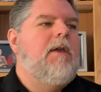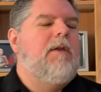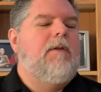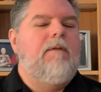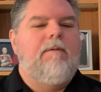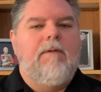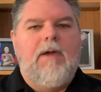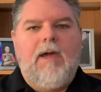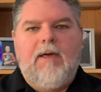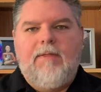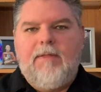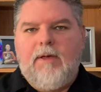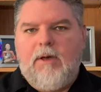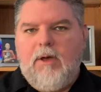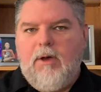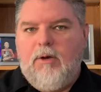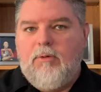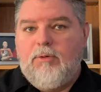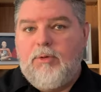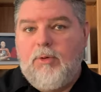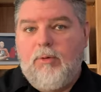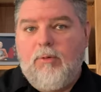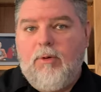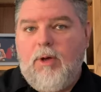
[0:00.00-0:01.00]
You've got the
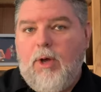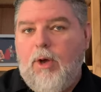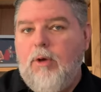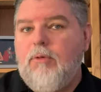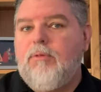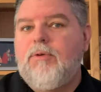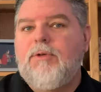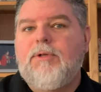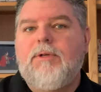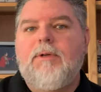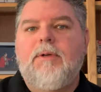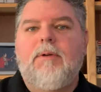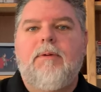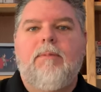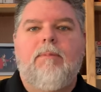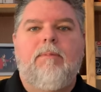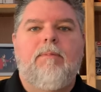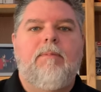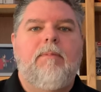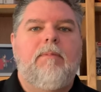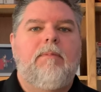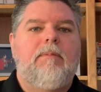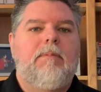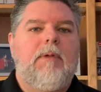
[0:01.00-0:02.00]
coach who coached
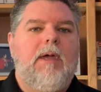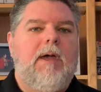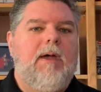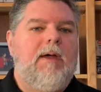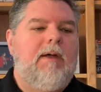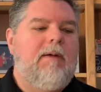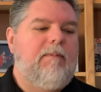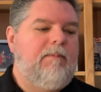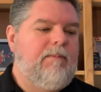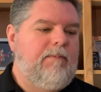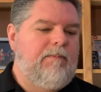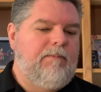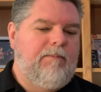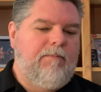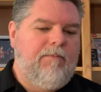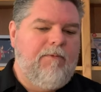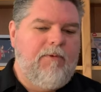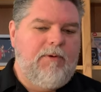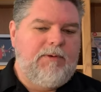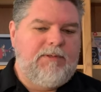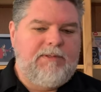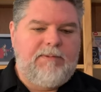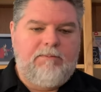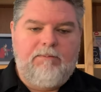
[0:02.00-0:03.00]
him
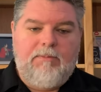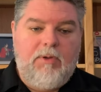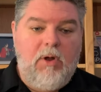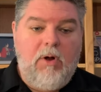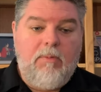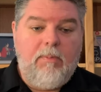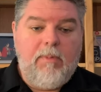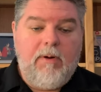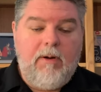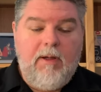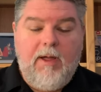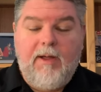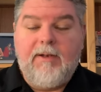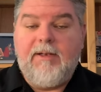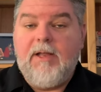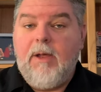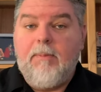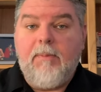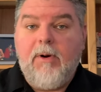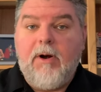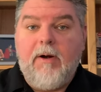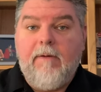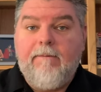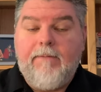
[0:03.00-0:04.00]
for a
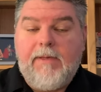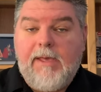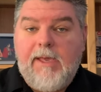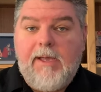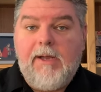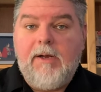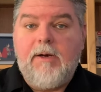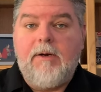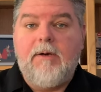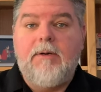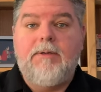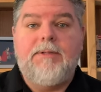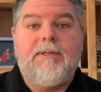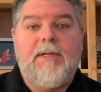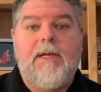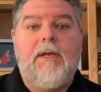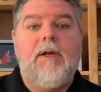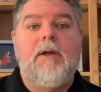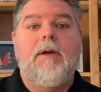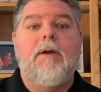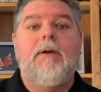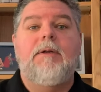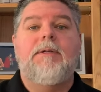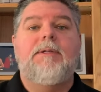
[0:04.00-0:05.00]
number of years here.